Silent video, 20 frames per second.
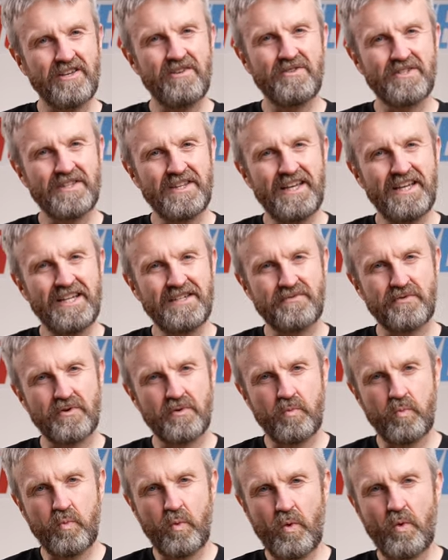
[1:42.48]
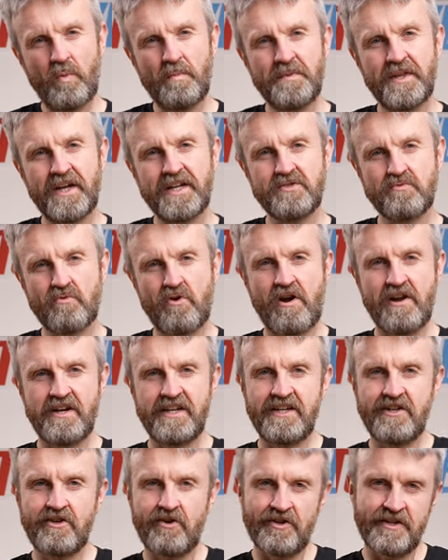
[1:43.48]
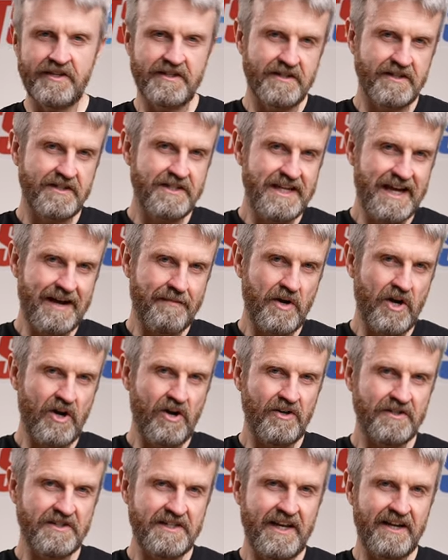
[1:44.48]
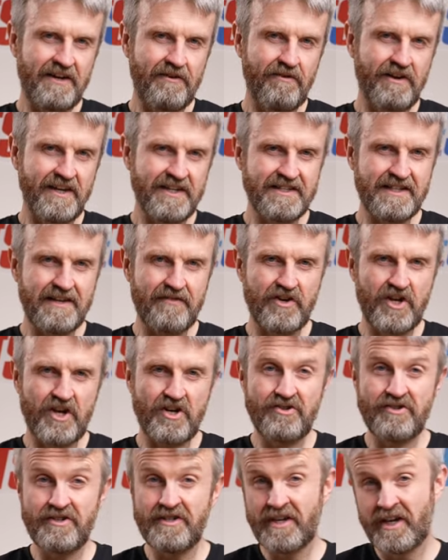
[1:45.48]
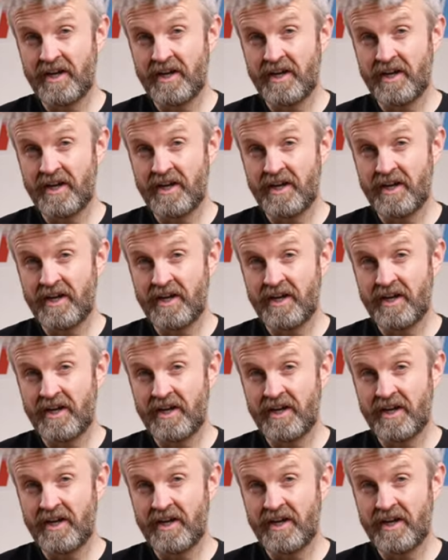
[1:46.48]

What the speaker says: used these for a warm day's riding on a Yamaha Tenere 700,